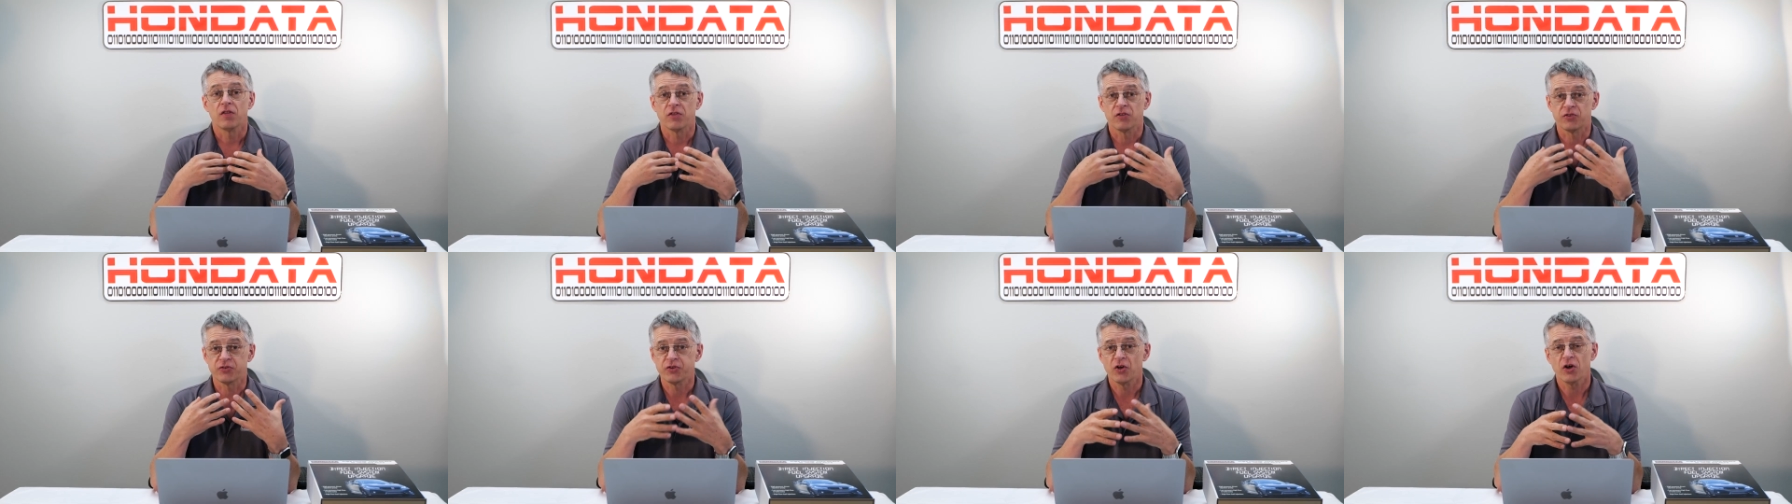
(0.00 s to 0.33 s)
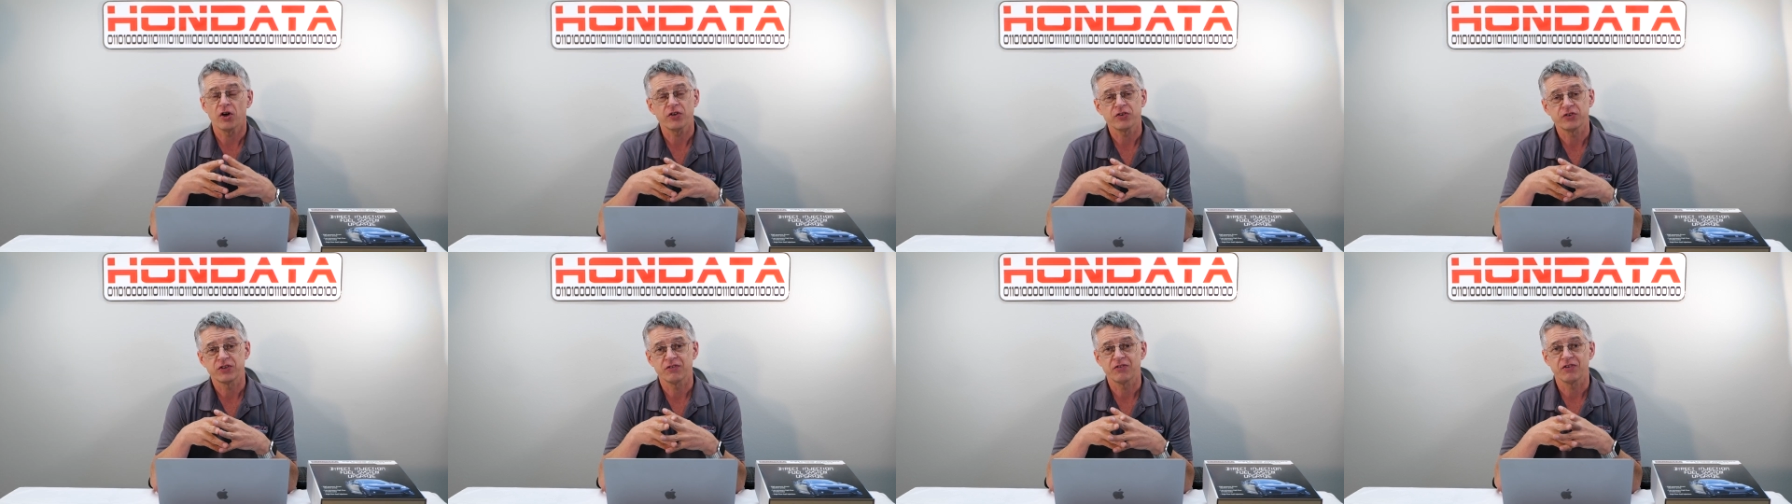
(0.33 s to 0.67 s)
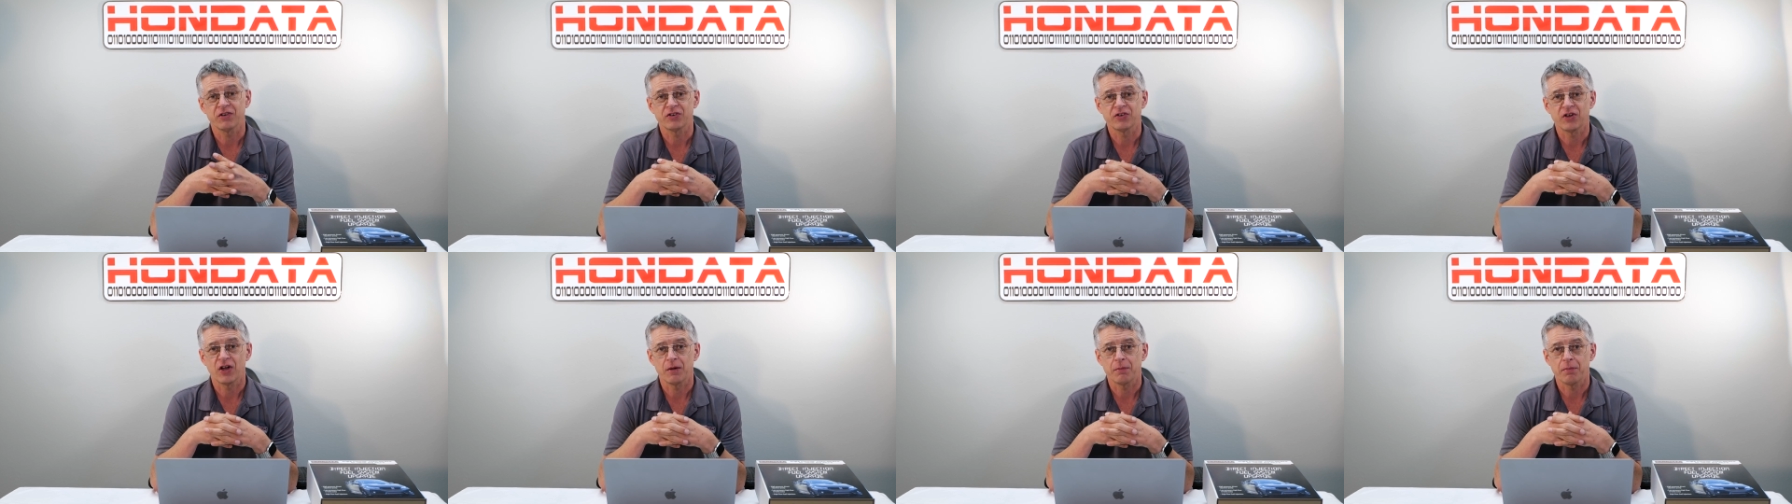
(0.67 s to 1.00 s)
The stock
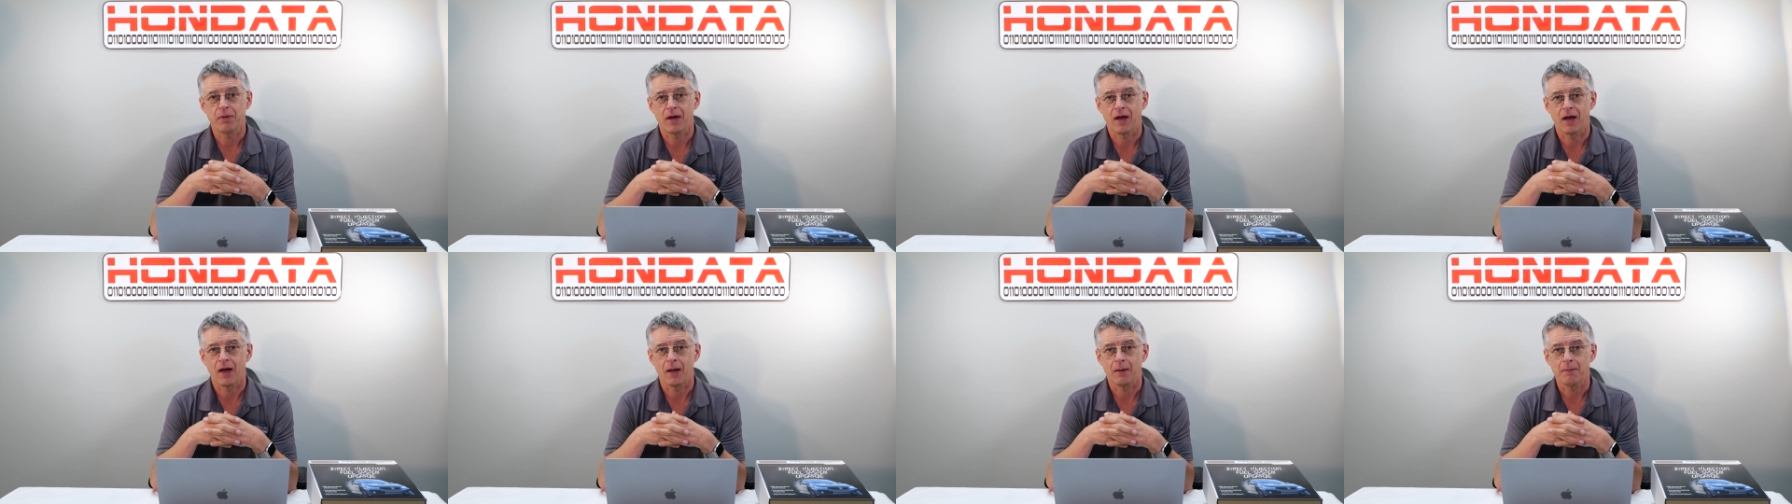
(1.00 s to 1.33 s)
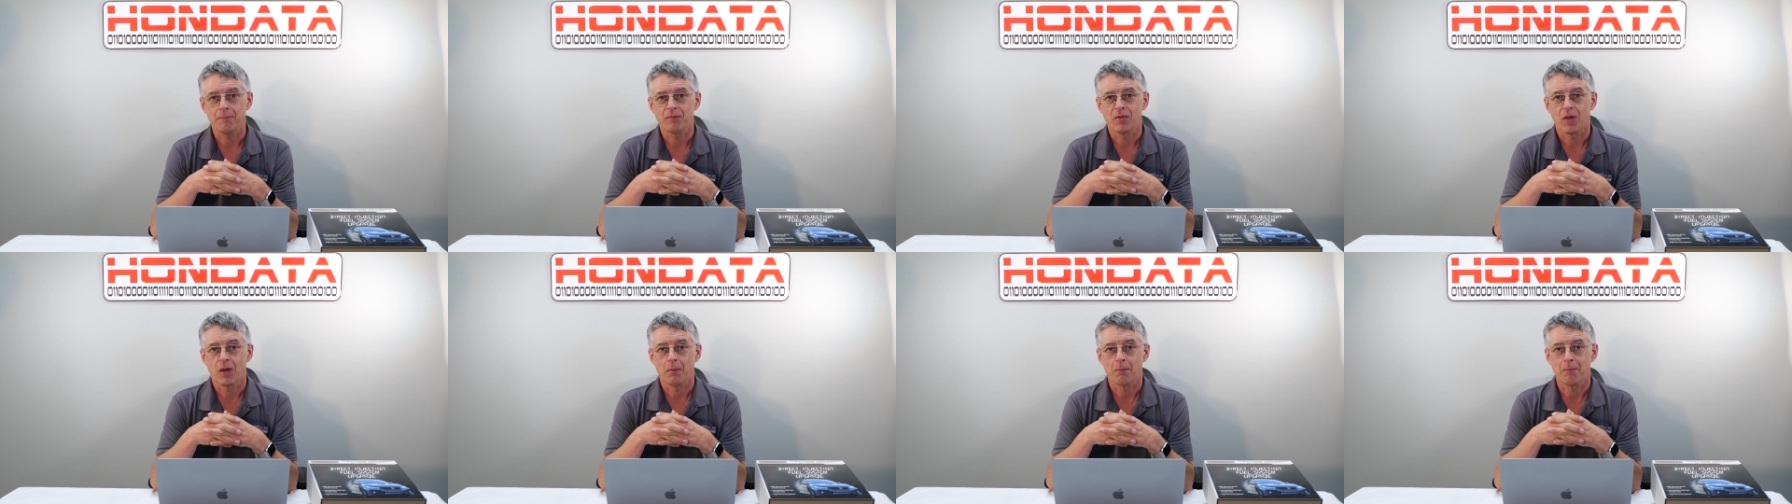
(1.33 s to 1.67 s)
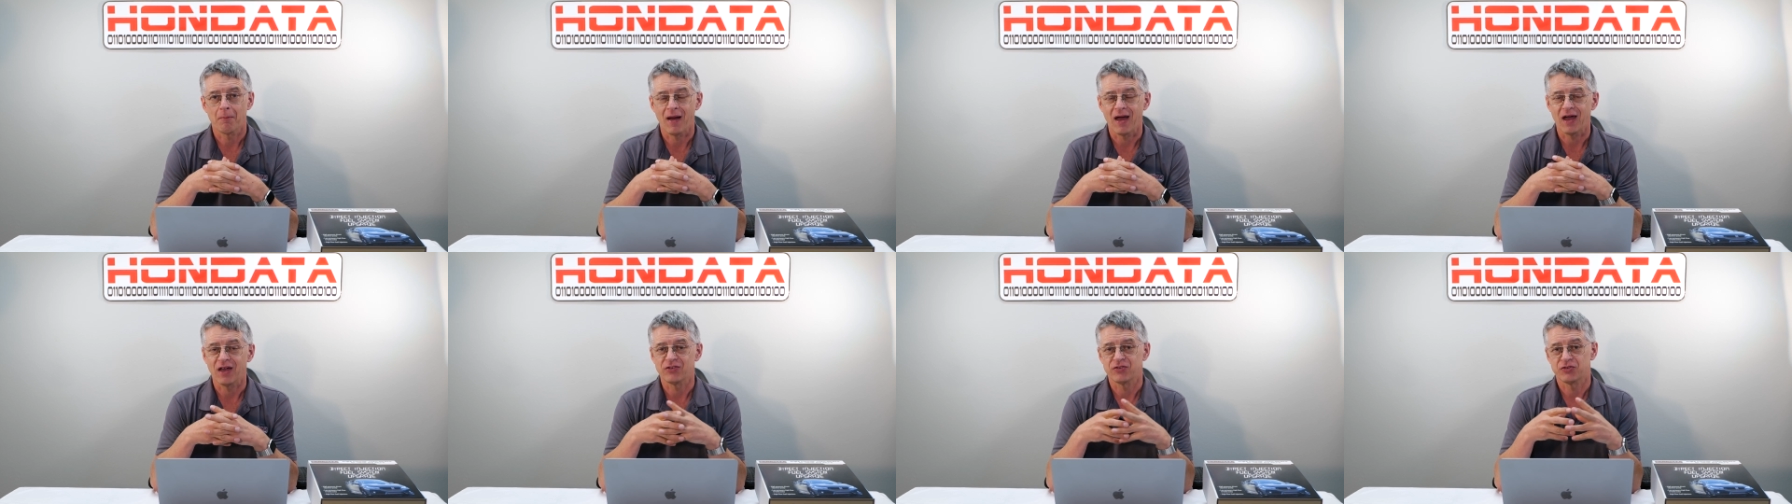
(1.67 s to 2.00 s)
Civic Type R
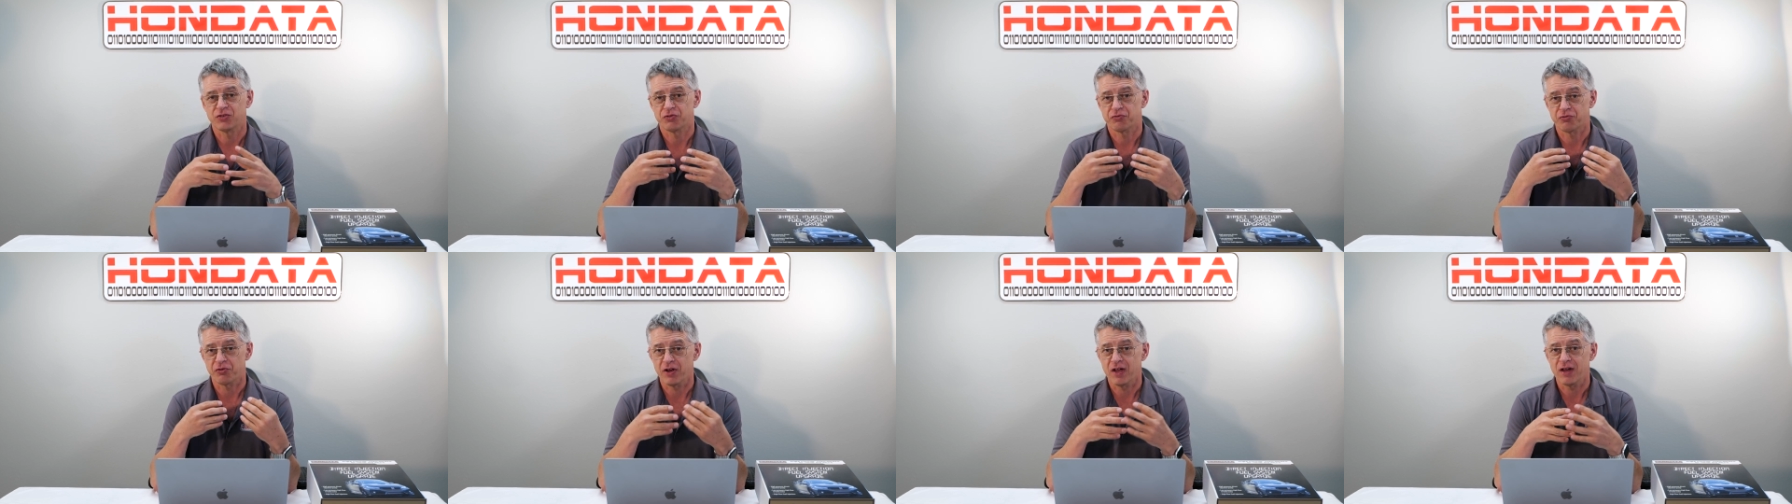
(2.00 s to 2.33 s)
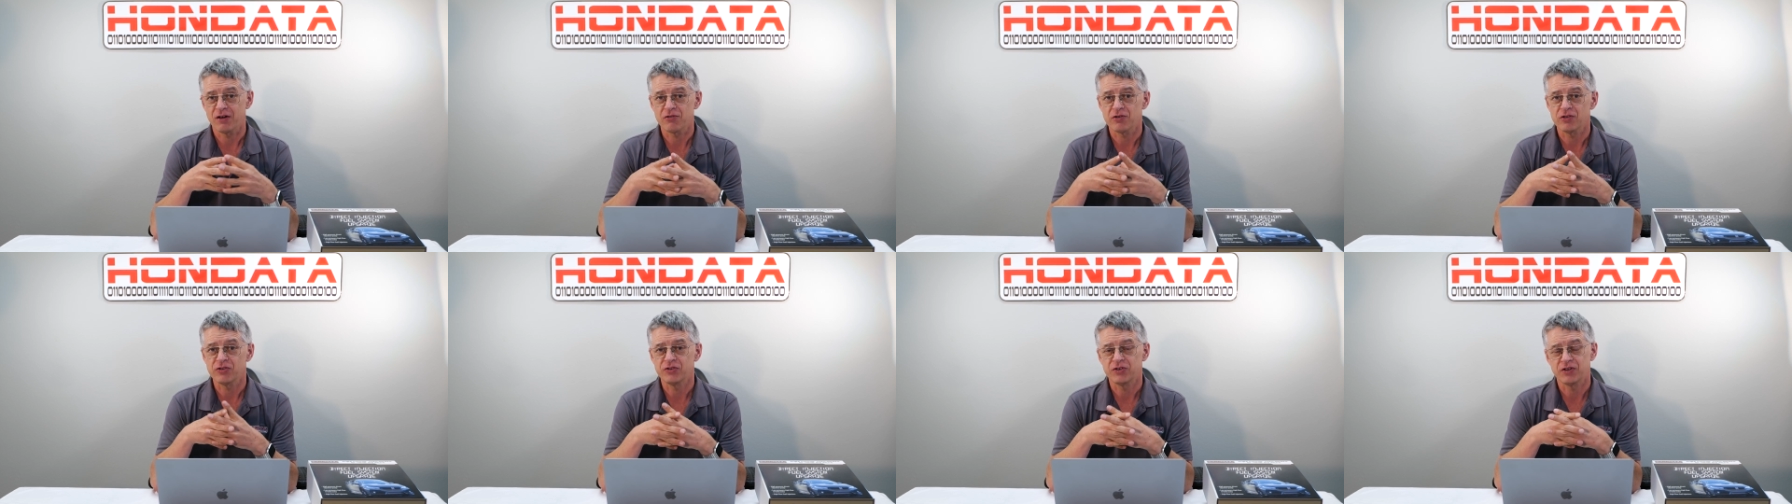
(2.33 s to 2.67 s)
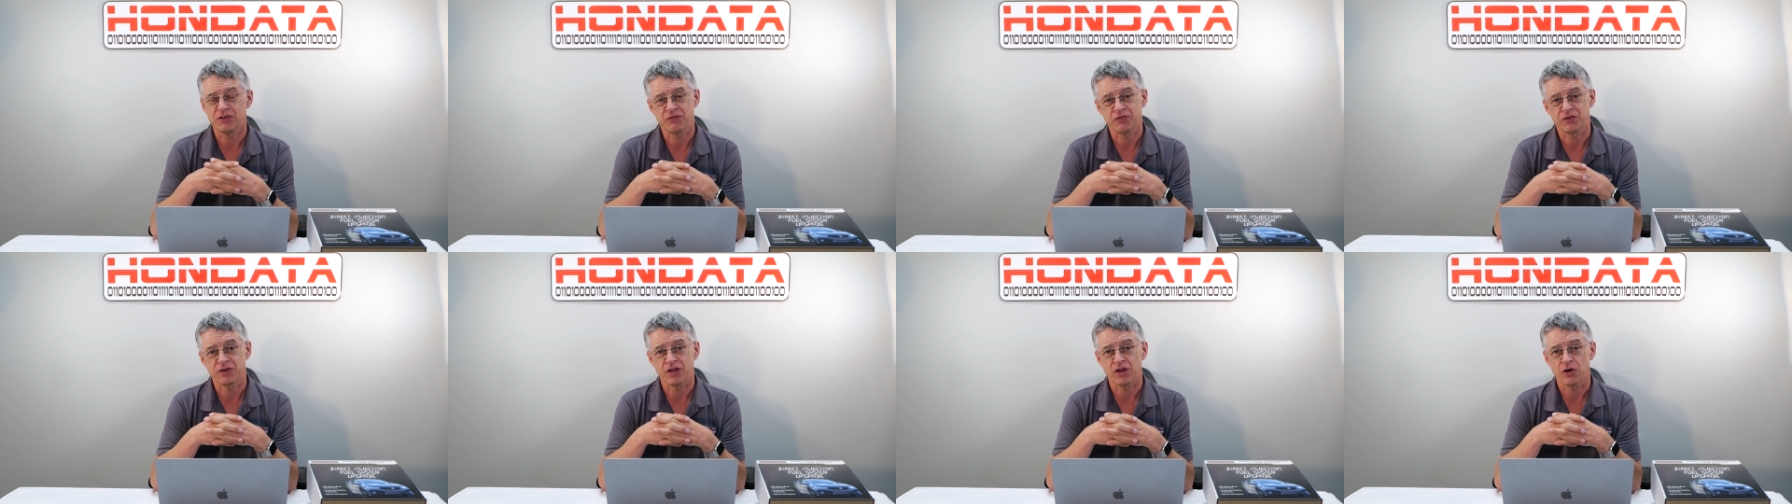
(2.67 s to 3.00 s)
makes
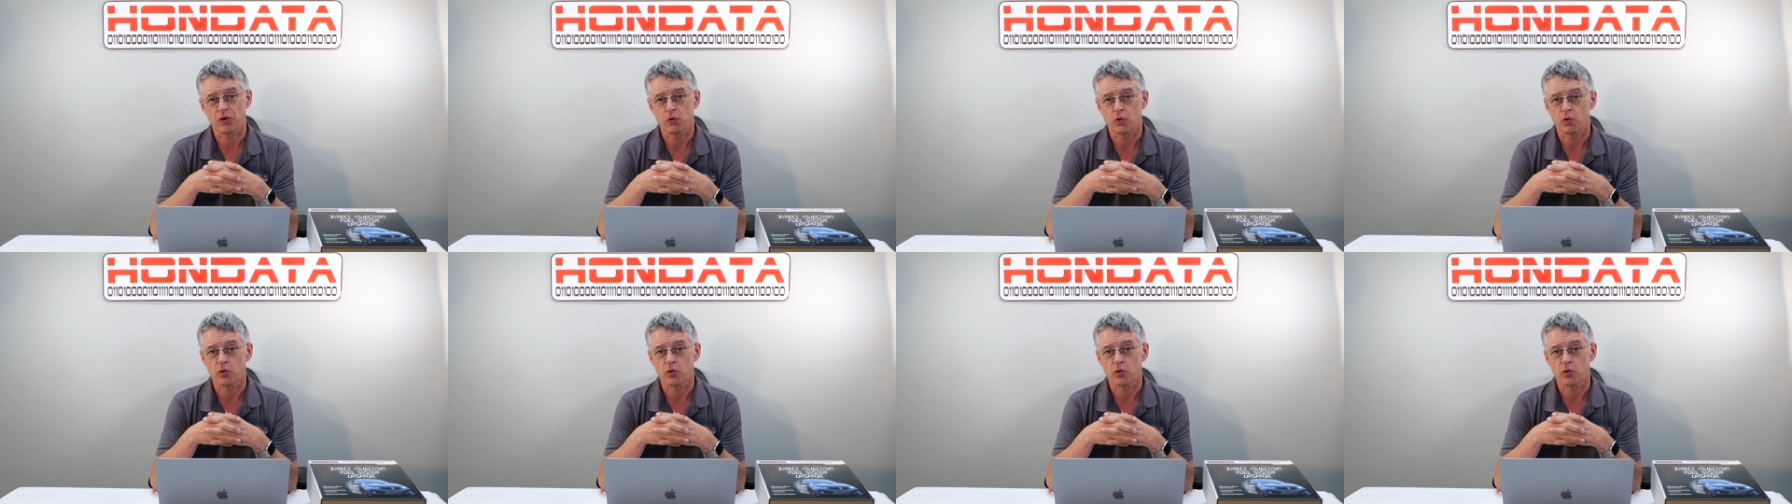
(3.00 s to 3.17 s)
317